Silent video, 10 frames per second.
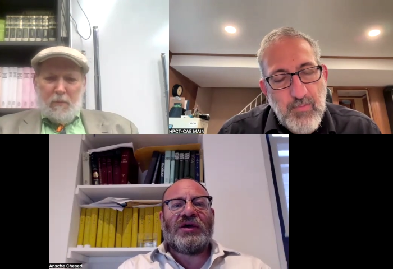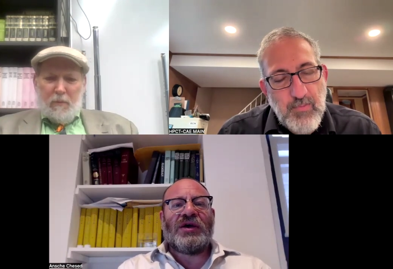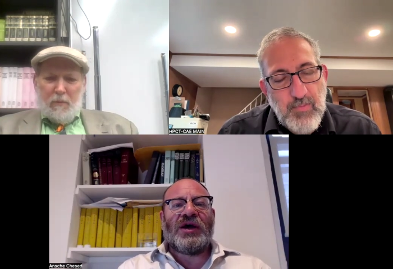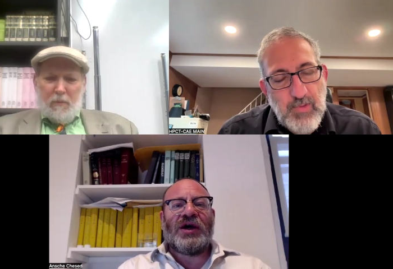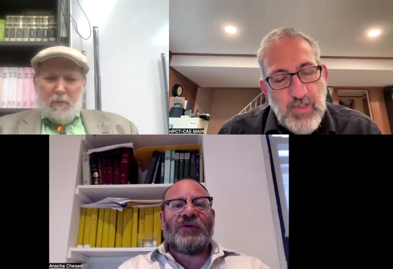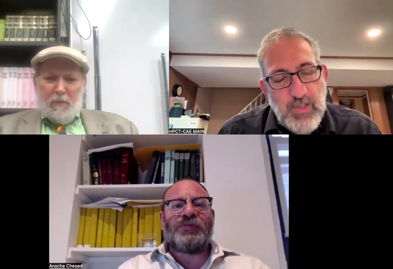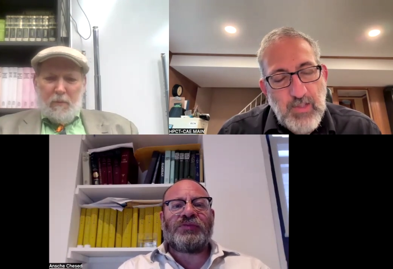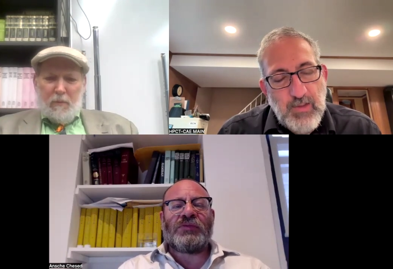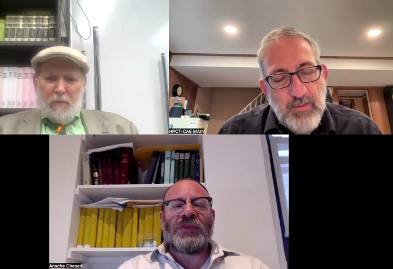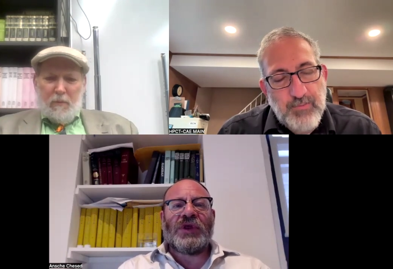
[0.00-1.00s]
Speaker 1: Um,
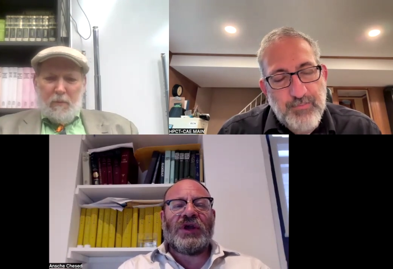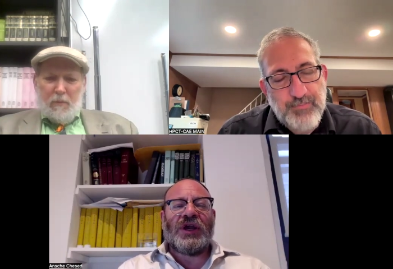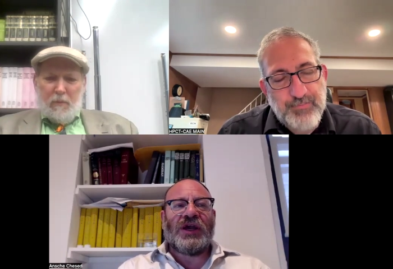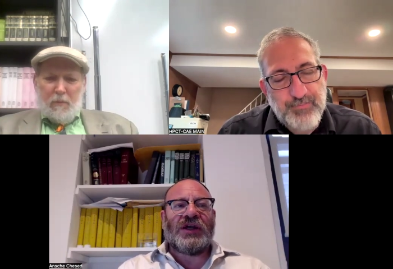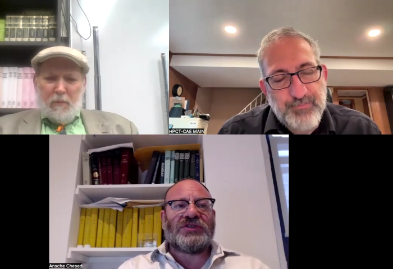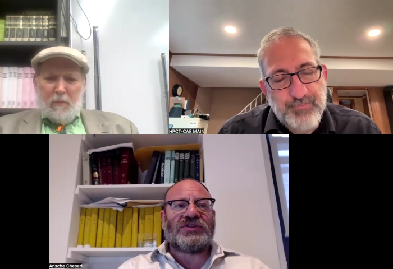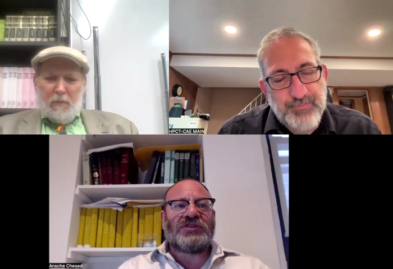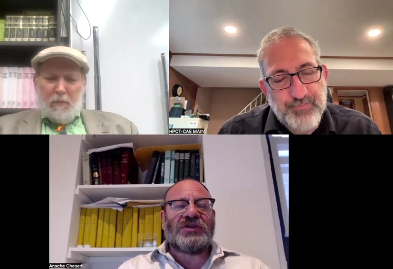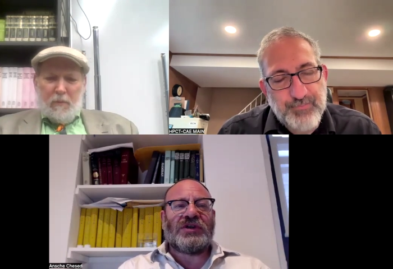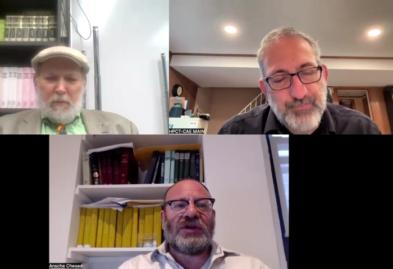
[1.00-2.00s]
and
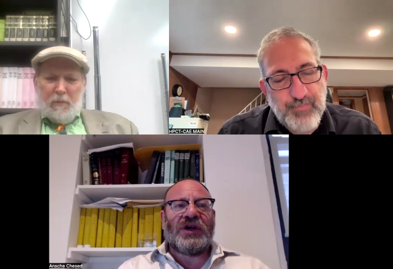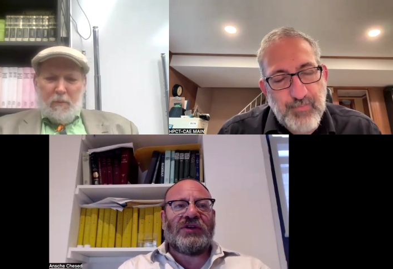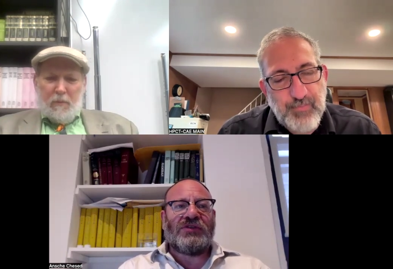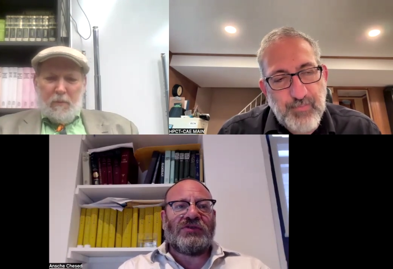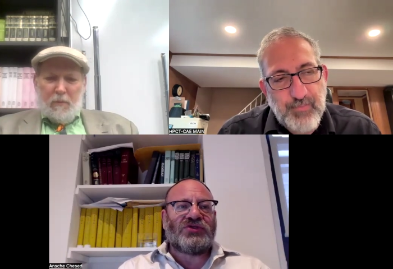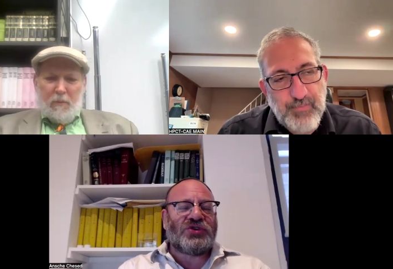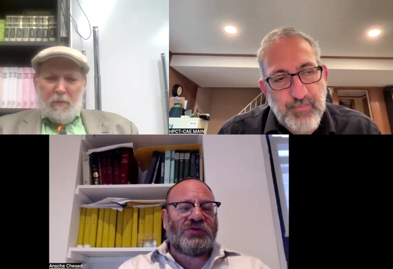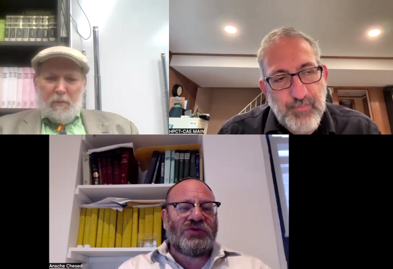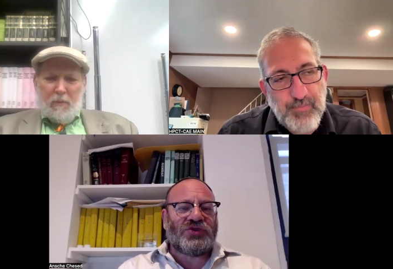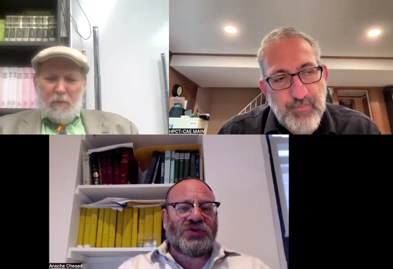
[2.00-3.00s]
and you should
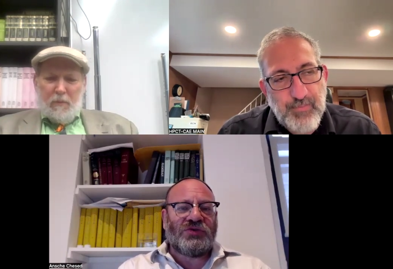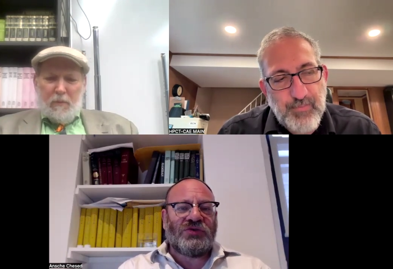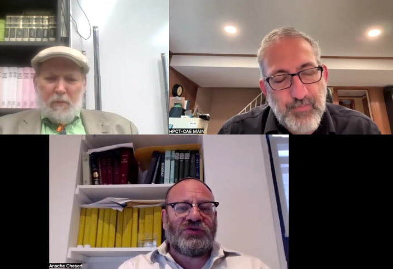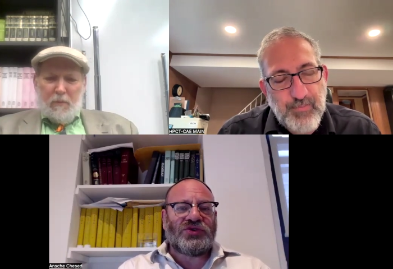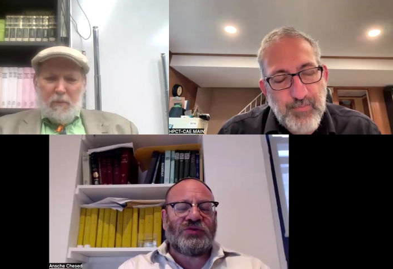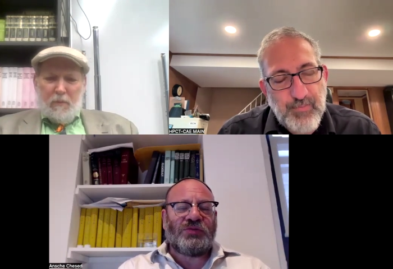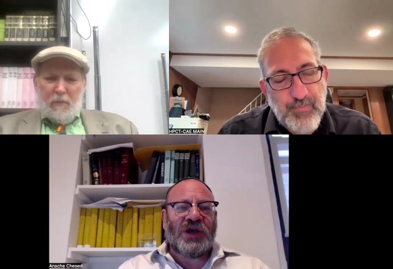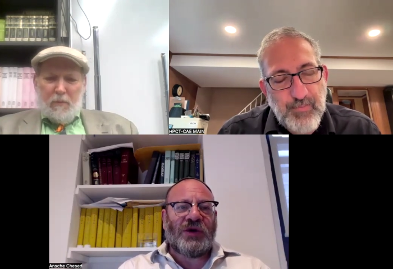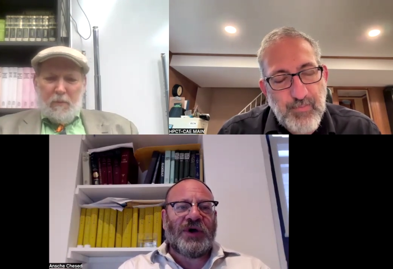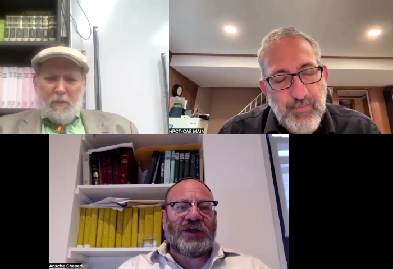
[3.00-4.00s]
you should you should beg
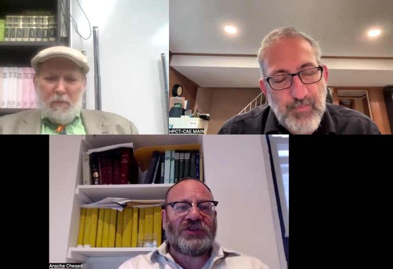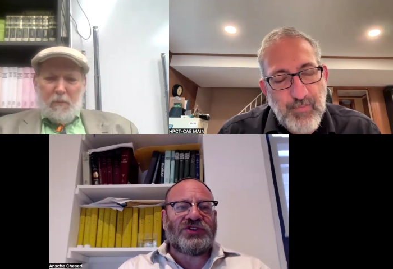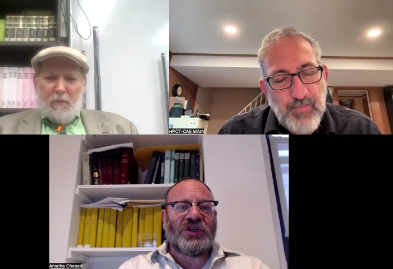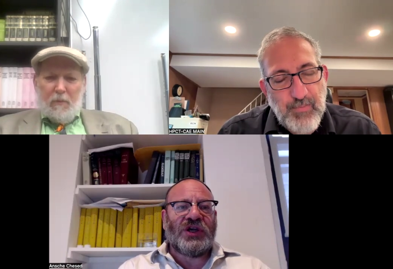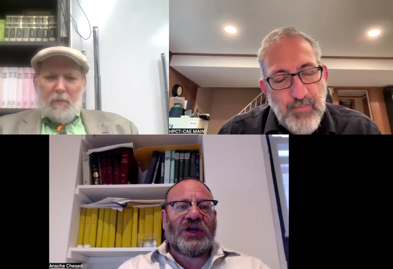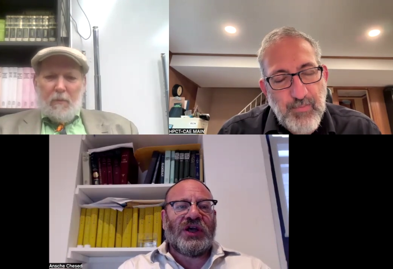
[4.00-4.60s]
apology.